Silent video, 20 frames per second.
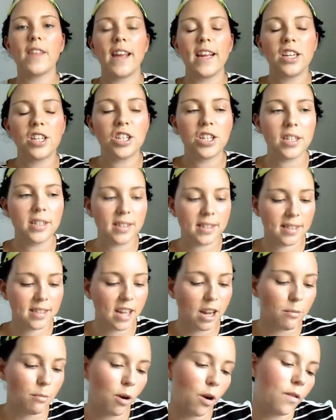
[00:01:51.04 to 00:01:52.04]
that's just
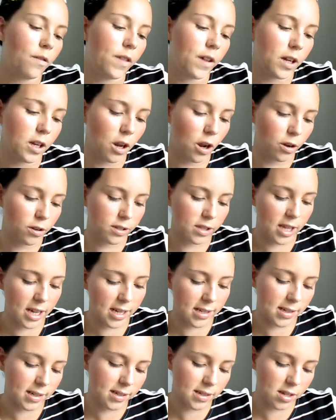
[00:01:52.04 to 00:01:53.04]
some of the clothes.
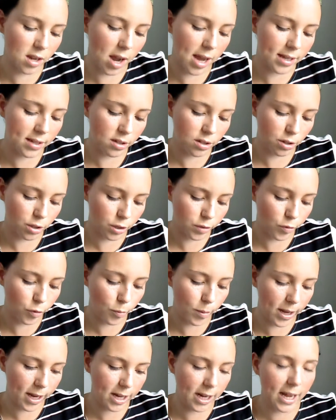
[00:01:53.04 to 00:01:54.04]
These are size 2s for
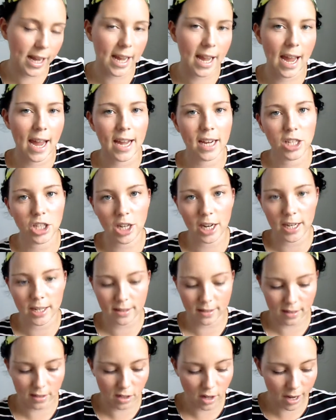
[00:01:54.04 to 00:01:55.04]
Bentley, and
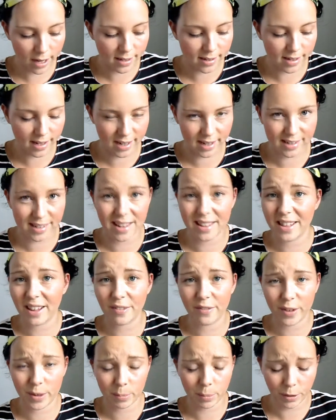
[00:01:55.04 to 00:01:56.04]
Jaden's a size 6, and they
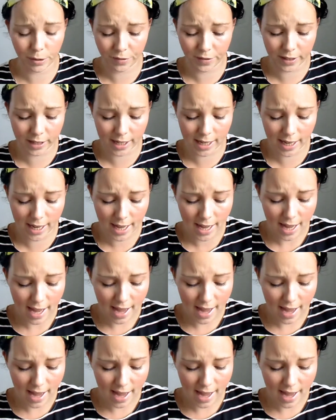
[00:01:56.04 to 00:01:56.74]
fit perfectly.